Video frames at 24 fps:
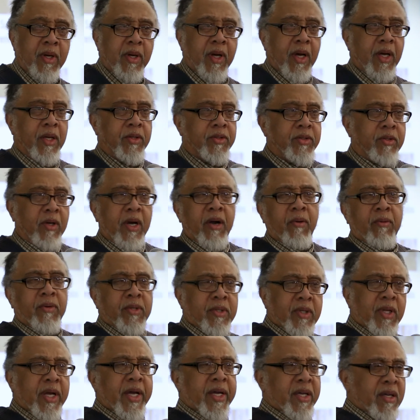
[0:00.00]
And so I was
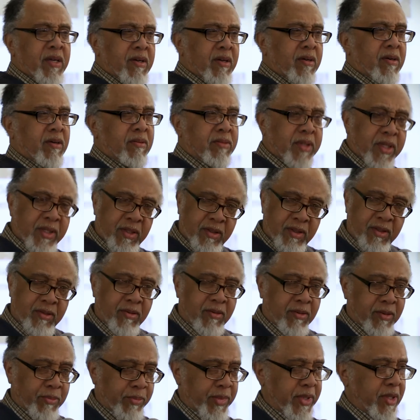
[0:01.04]
like, this is
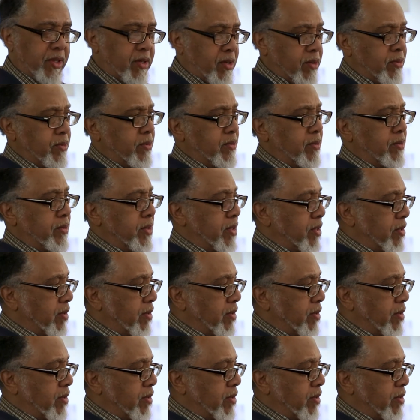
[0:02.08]
going to be cool.